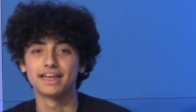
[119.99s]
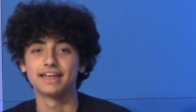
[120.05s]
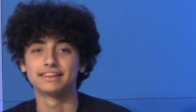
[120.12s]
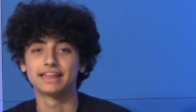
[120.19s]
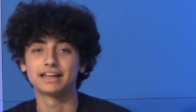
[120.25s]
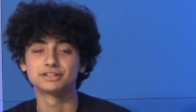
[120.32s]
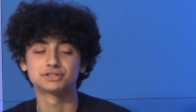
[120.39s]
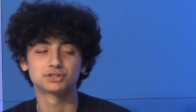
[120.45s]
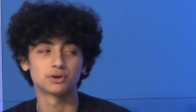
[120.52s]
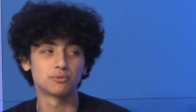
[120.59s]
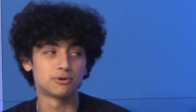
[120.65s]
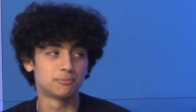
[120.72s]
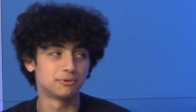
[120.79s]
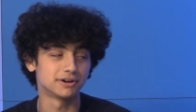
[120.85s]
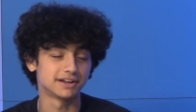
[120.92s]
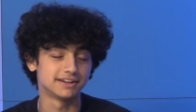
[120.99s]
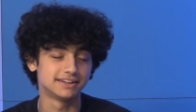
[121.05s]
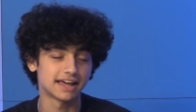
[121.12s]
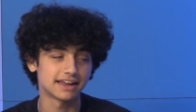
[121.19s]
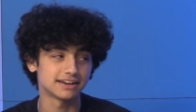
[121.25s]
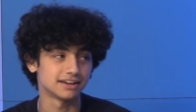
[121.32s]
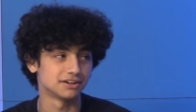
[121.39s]
that sure will put a
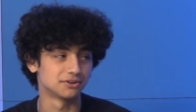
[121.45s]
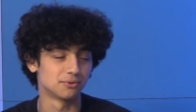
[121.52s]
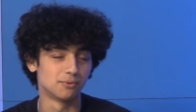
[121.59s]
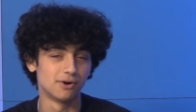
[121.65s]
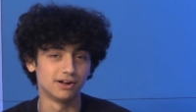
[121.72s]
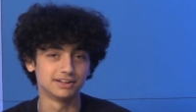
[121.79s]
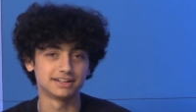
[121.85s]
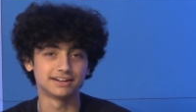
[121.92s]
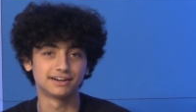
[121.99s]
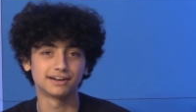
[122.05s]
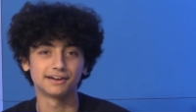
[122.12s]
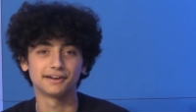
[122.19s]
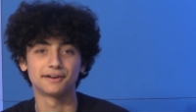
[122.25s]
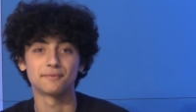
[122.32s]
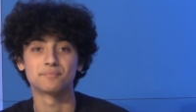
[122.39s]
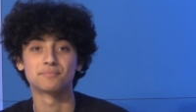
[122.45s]
dent in your wallet, huh?